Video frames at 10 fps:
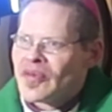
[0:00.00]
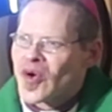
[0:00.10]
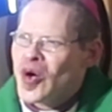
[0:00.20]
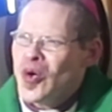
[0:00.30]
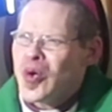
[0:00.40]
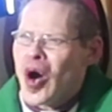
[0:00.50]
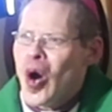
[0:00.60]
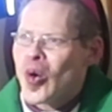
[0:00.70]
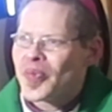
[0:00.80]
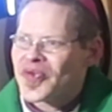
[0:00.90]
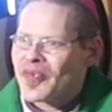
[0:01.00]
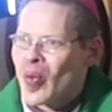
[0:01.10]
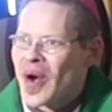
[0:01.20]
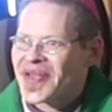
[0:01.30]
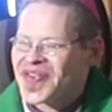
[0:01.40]
For who hopes
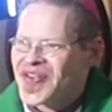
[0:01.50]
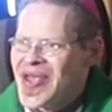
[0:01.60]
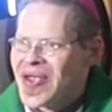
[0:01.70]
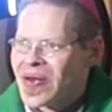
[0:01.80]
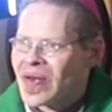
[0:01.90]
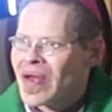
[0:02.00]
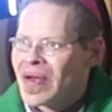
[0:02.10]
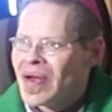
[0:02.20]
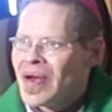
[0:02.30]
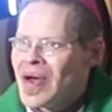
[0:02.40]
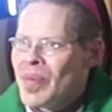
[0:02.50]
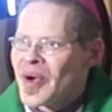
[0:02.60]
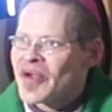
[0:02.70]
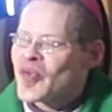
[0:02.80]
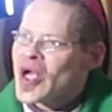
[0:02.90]
for what is seen?
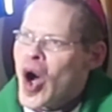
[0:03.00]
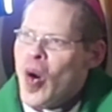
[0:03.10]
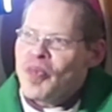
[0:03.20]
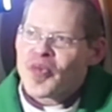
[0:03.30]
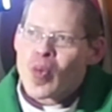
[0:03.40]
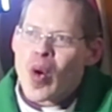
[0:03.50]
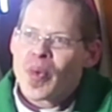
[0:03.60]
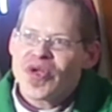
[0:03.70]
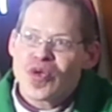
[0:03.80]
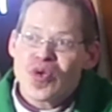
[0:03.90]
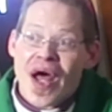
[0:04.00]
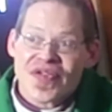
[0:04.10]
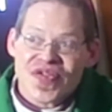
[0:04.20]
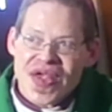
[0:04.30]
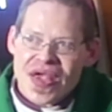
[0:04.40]
But if we hope for what we do
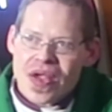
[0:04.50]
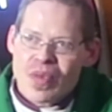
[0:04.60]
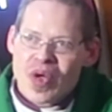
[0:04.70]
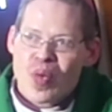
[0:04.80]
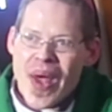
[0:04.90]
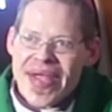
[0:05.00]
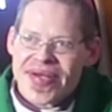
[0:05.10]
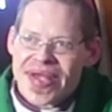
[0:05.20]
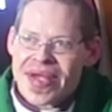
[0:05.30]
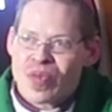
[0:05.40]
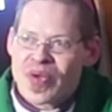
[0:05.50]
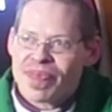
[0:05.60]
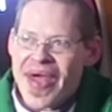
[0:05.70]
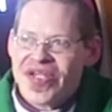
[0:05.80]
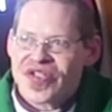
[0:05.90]
not see, we wait it
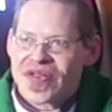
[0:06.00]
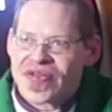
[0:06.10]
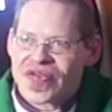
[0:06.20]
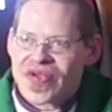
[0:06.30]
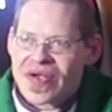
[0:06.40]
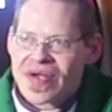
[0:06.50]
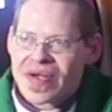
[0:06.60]
with patience.